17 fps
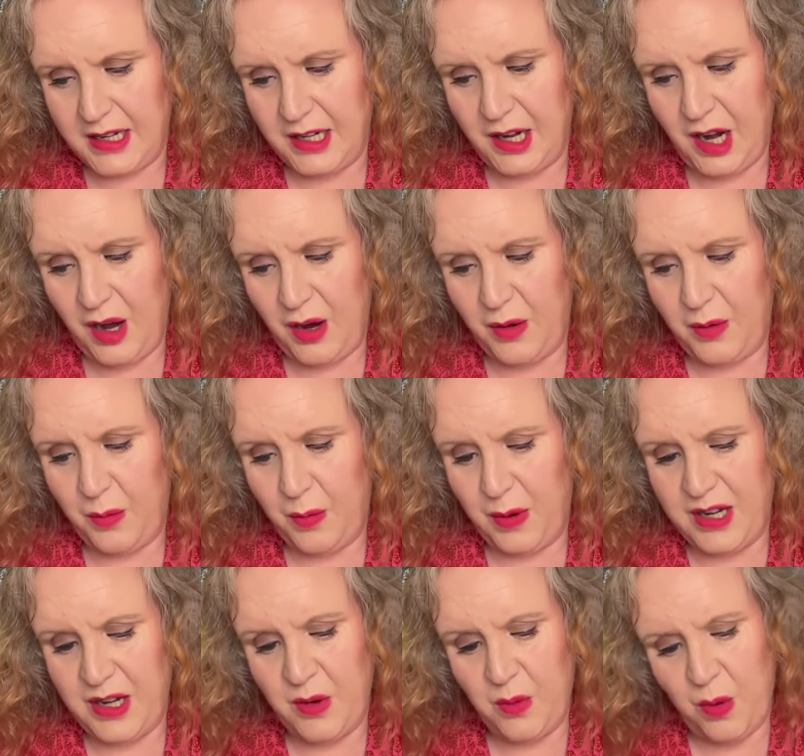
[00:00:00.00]

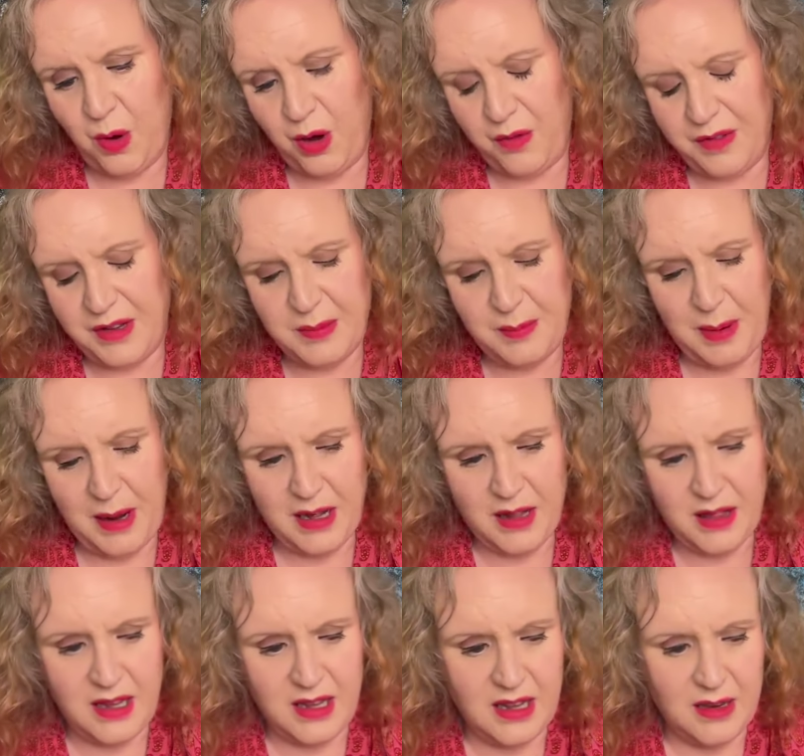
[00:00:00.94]
when you walk this
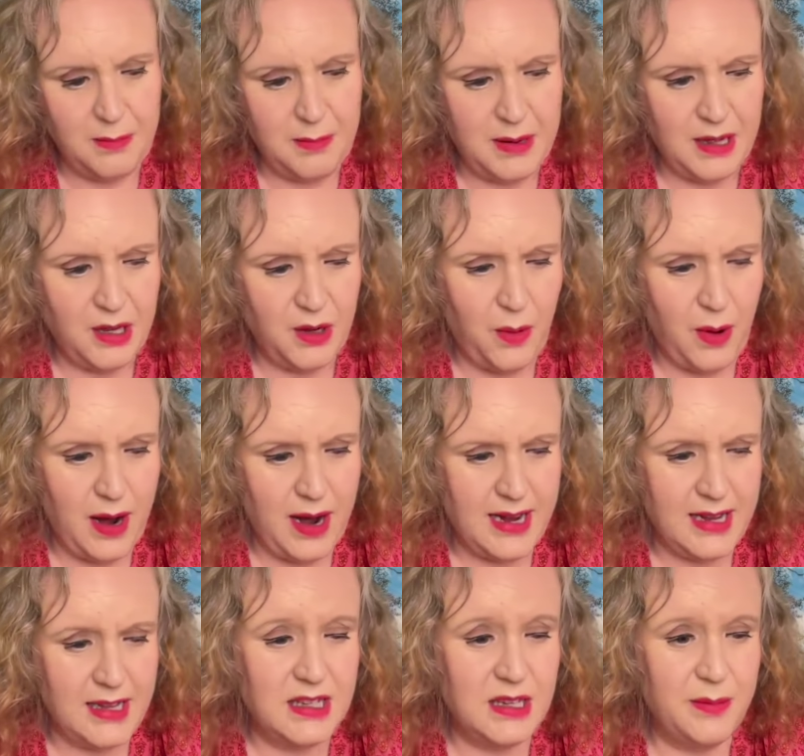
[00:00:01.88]
path, it can be
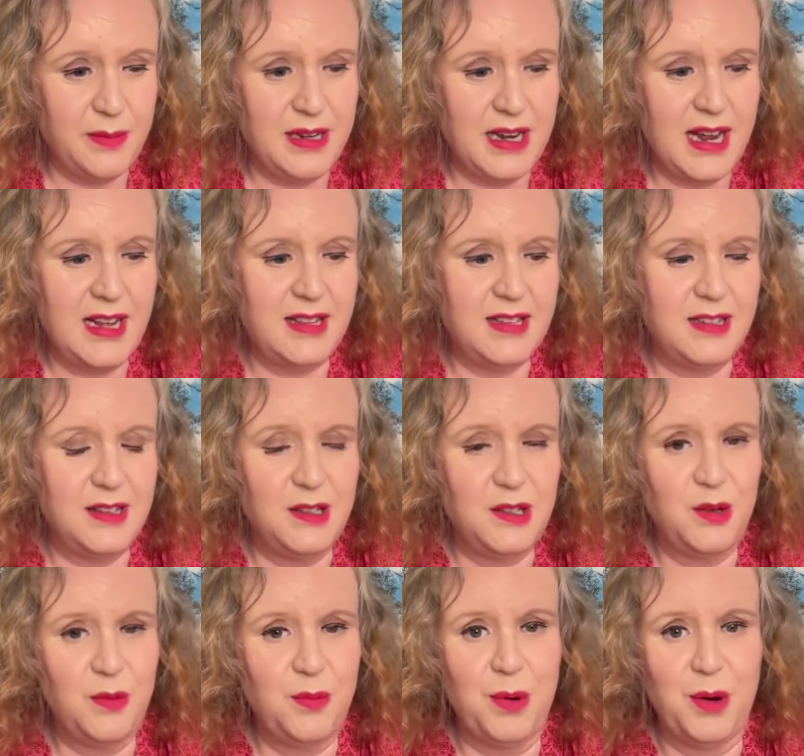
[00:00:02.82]
quite intimidating
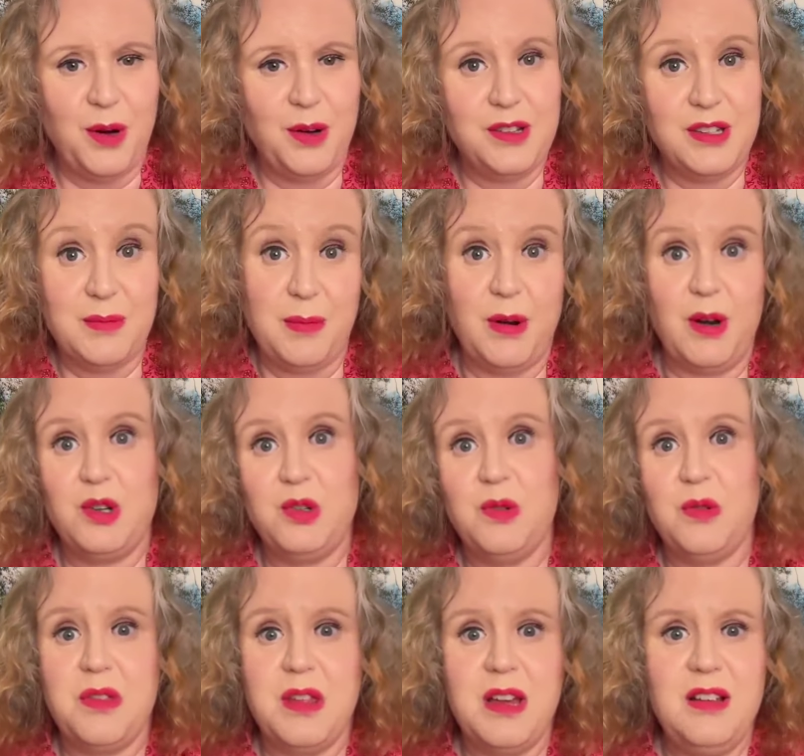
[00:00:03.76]
to put
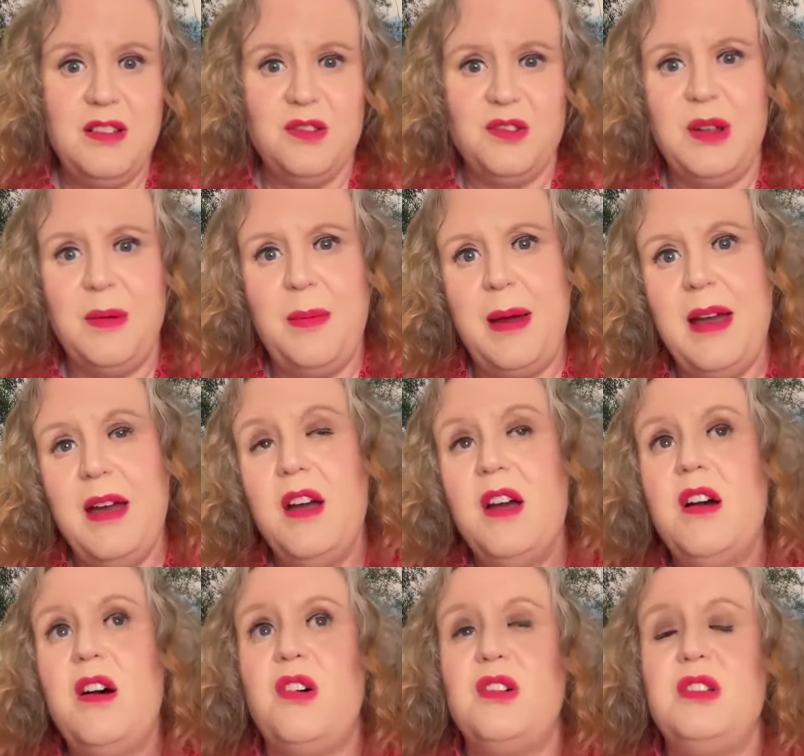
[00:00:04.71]
spiritual things on your
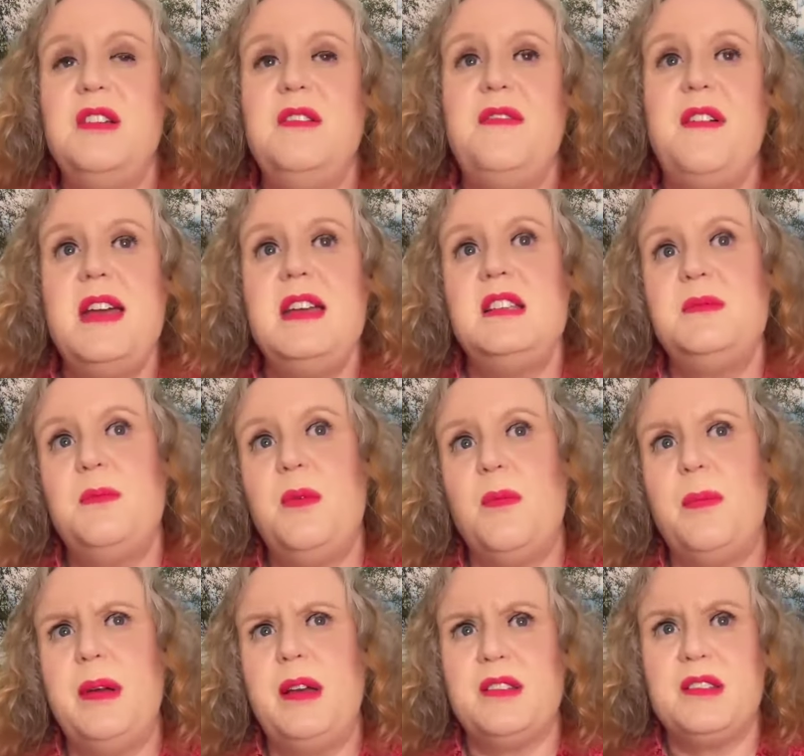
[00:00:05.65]

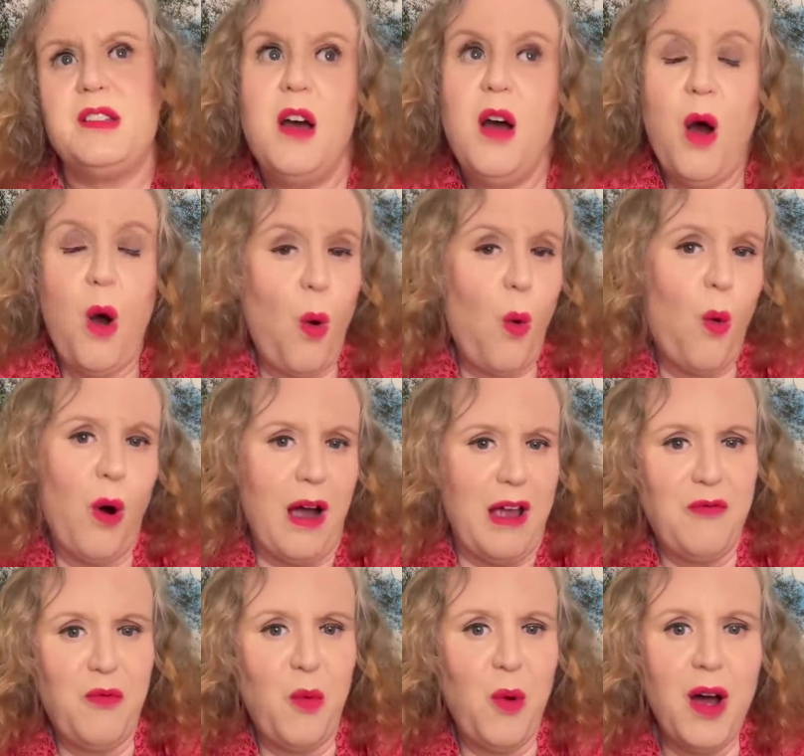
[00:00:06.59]
Facebook because what
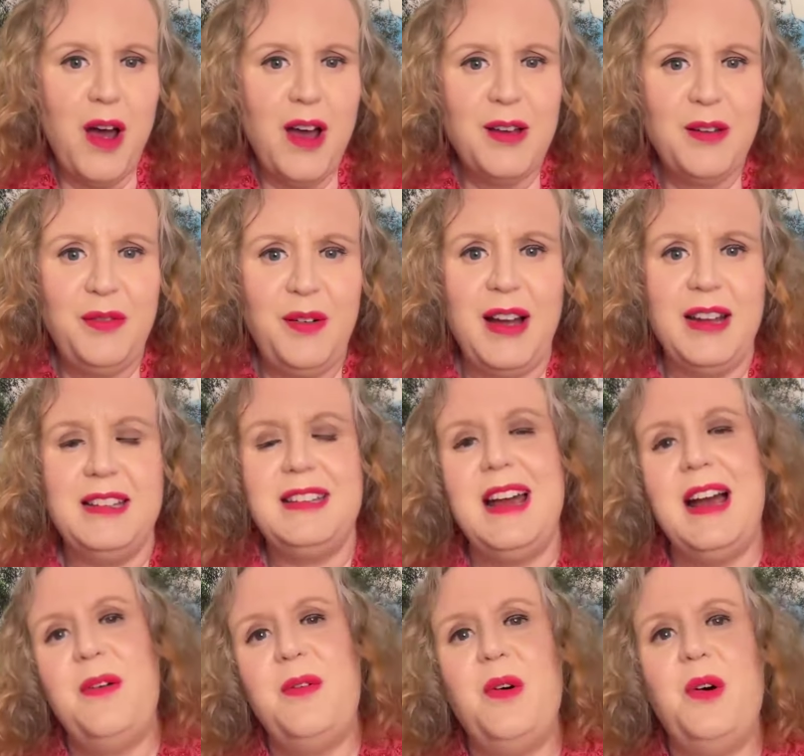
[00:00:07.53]
if work find
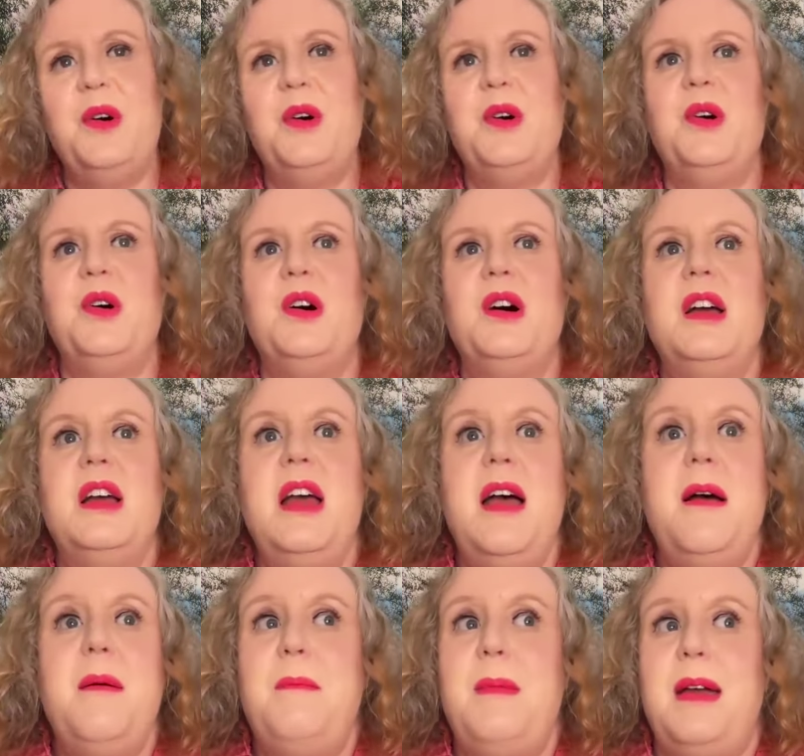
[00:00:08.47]
out, or
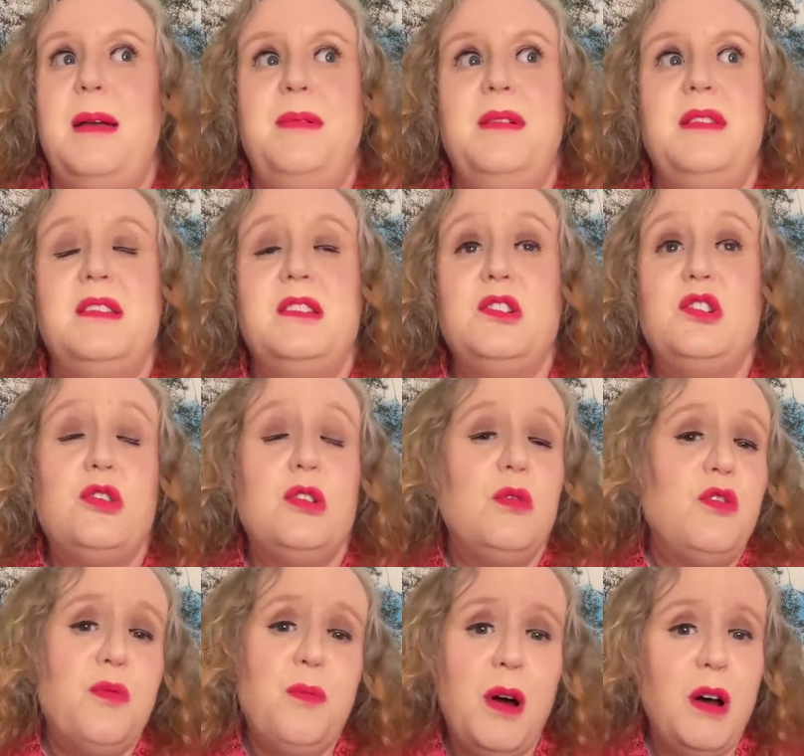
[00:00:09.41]
maybe there's a
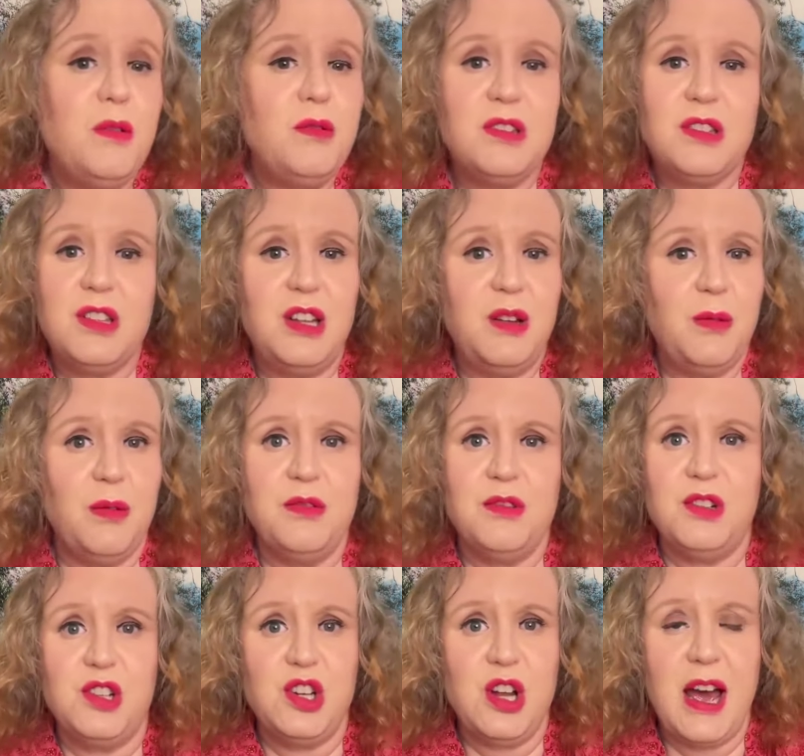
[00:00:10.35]
truth post that you
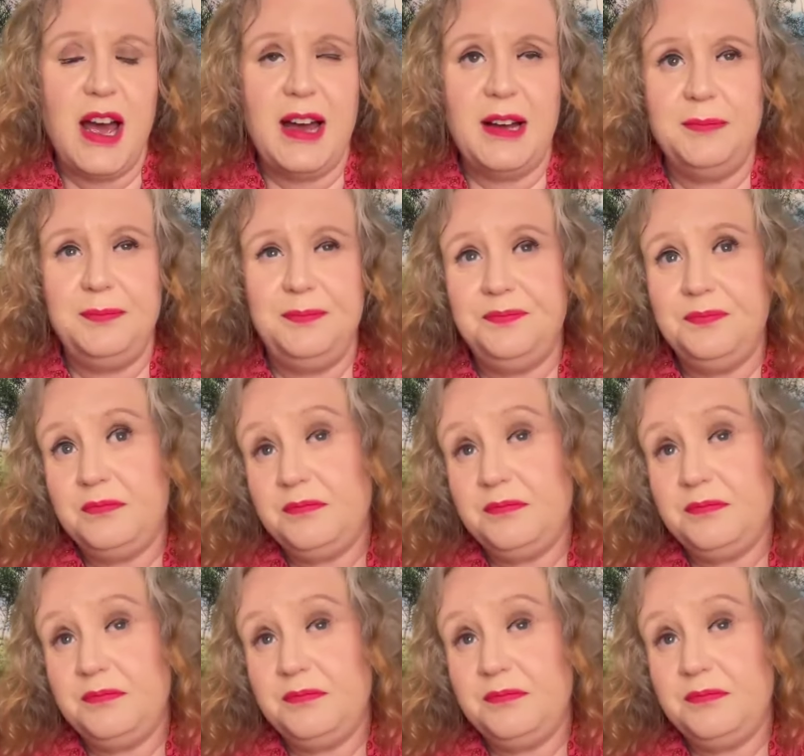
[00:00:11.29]
want to share?